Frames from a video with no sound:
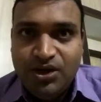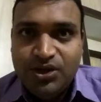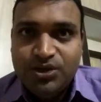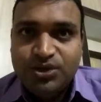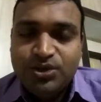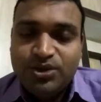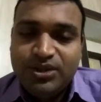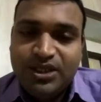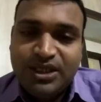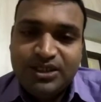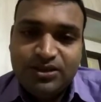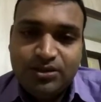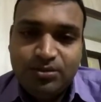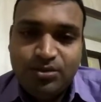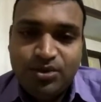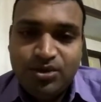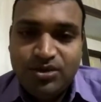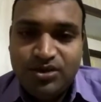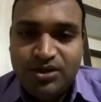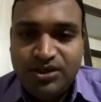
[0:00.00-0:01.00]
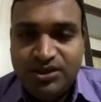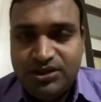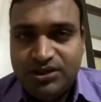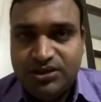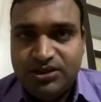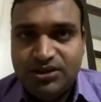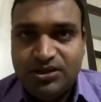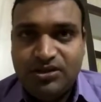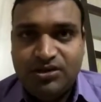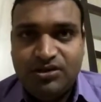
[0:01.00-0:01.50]
So that's about this
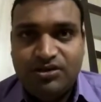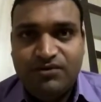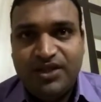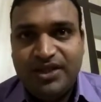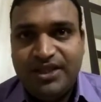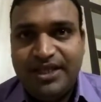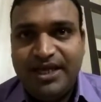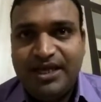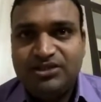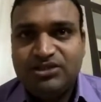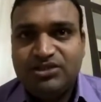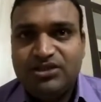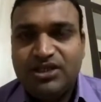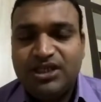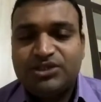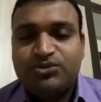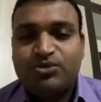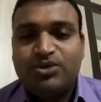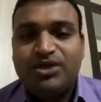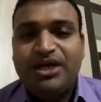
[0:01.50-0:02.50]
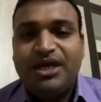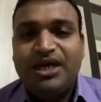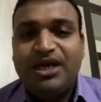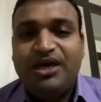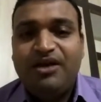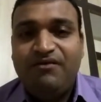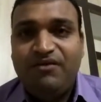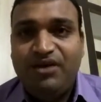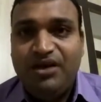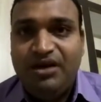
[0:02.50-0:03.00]
vintage. Next one,
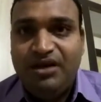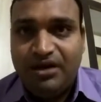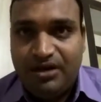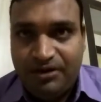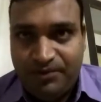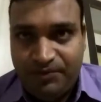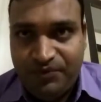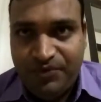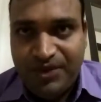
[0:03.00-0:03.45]
AVA.